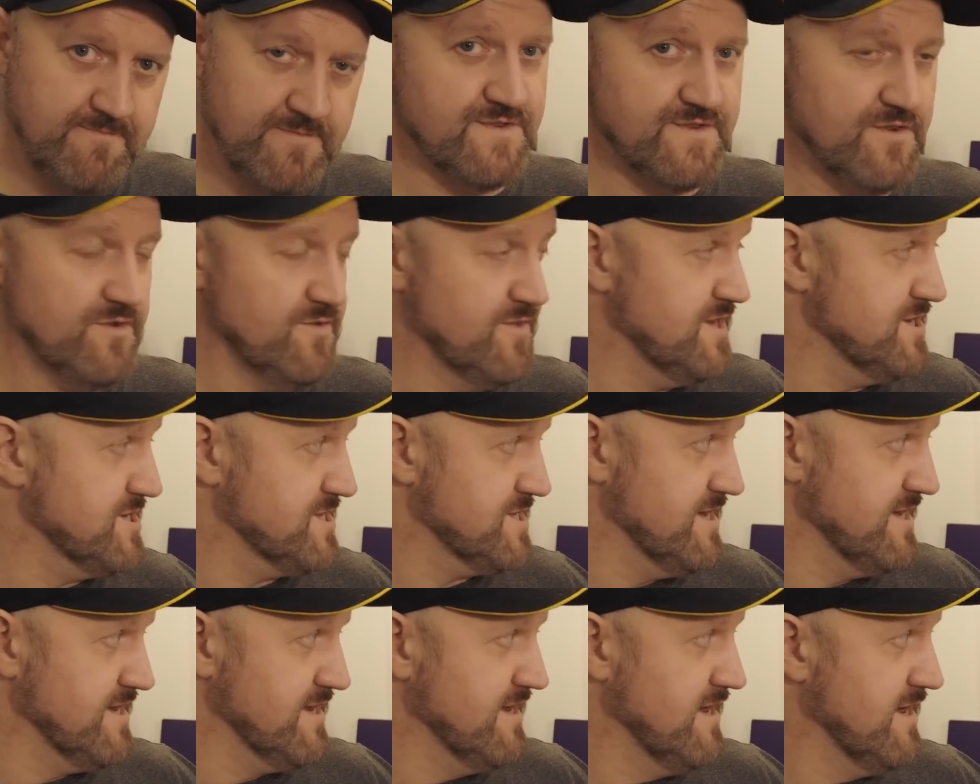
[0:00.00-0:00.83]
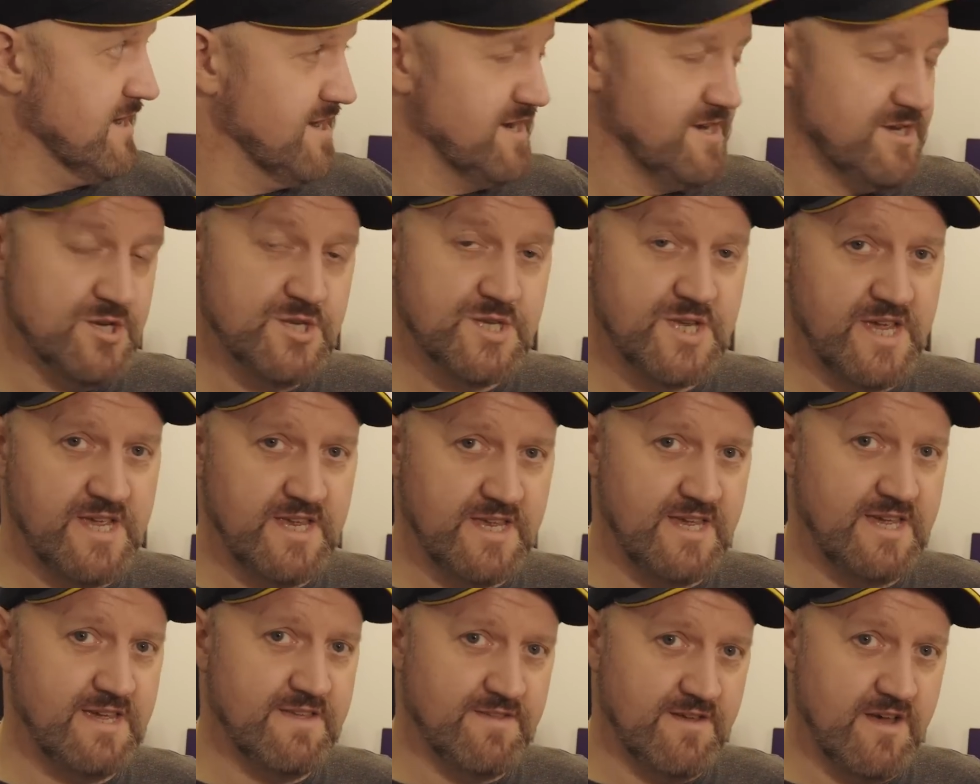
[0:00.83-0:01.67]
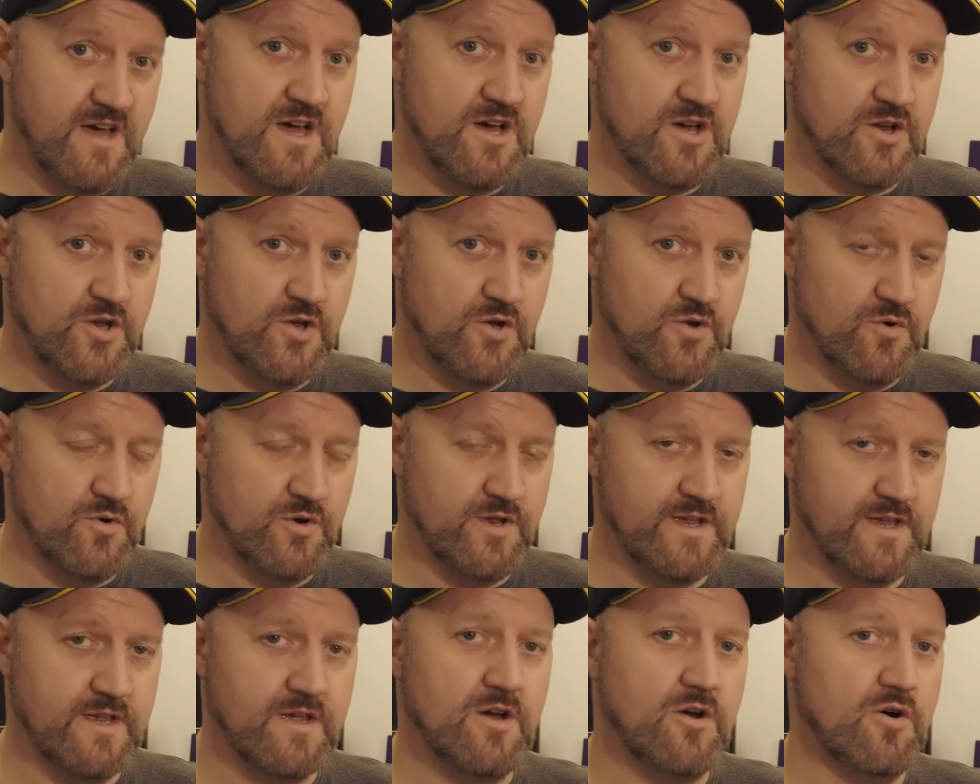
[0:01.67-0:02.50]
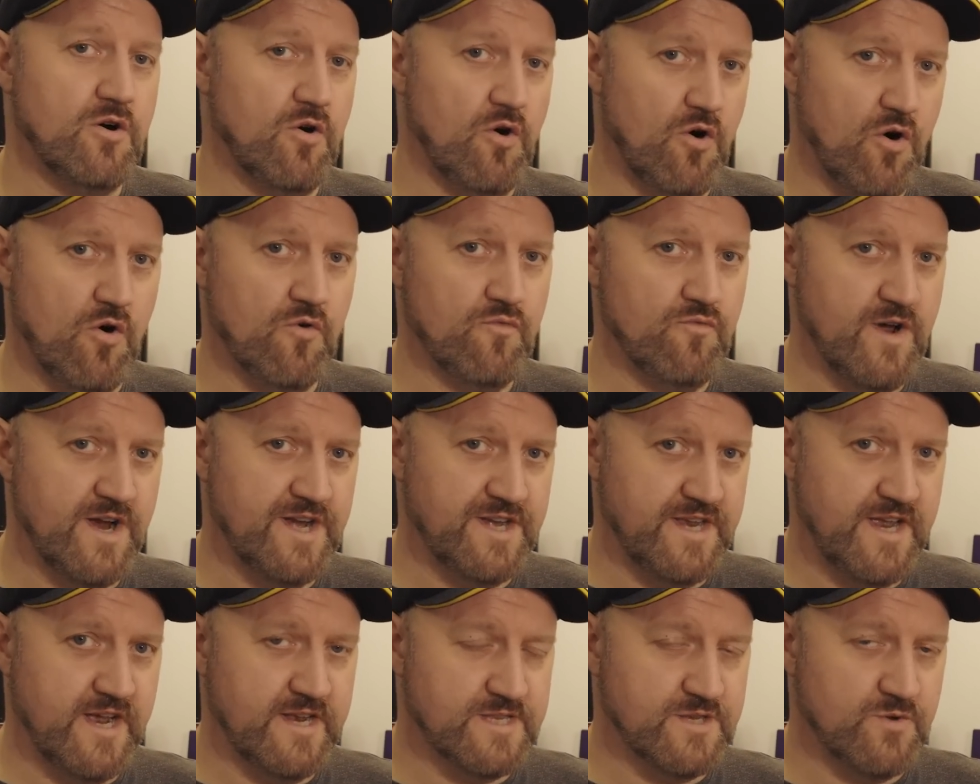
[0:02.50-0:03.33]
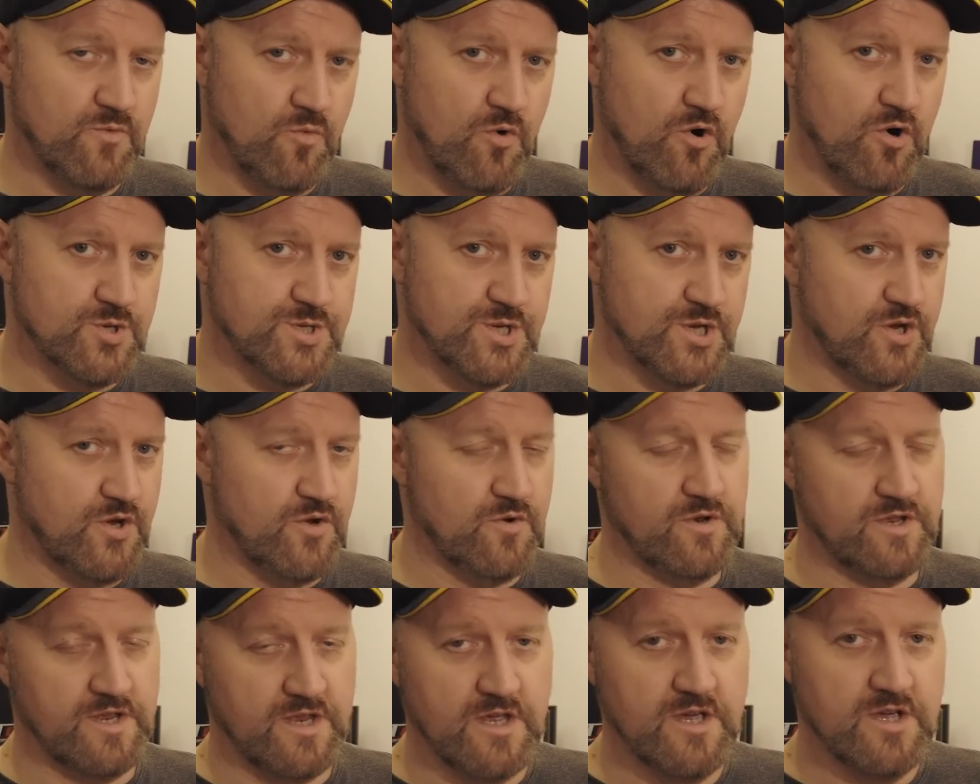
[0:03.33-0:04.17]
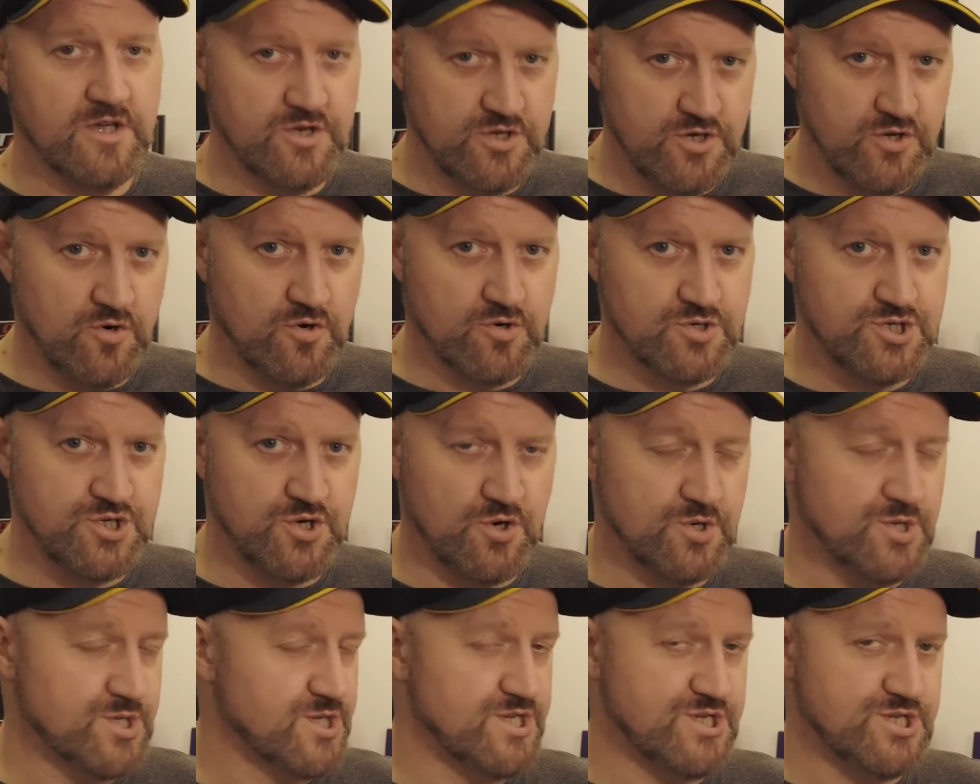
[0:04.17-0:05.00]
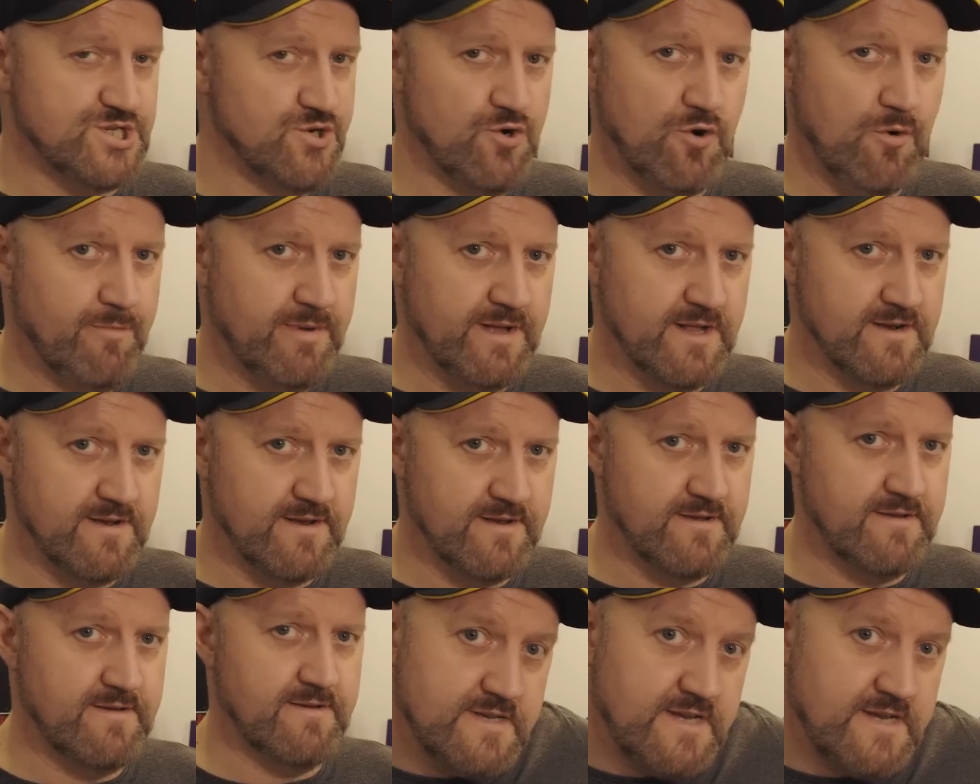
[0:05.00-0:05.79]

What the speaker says: So this thing can take either air cooling or radiator water cooling, your choice, it's your build.